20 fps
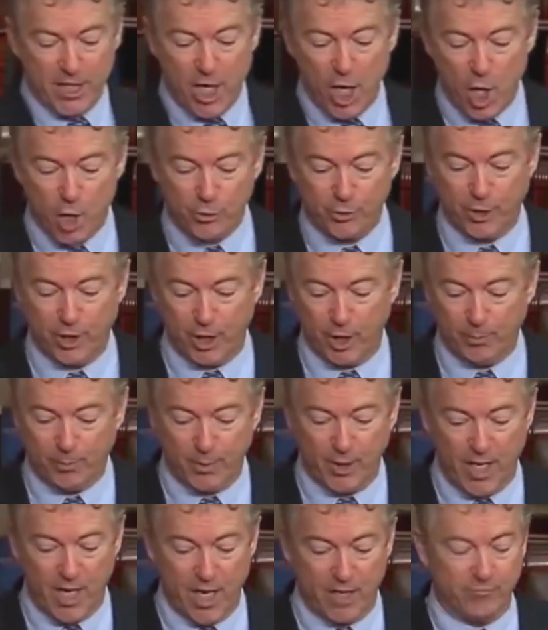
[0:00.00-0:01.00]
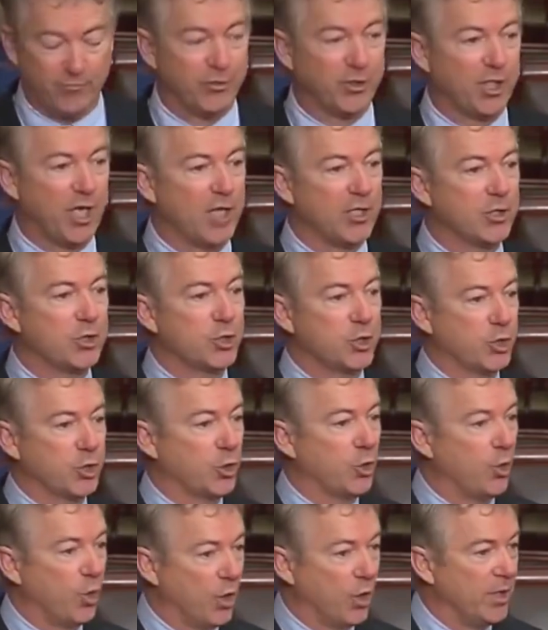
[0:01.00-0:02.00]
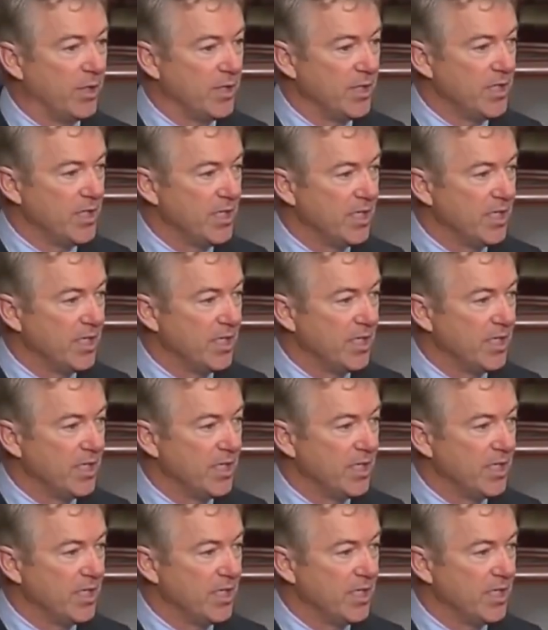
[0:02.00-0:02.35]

health care plan for the uninsured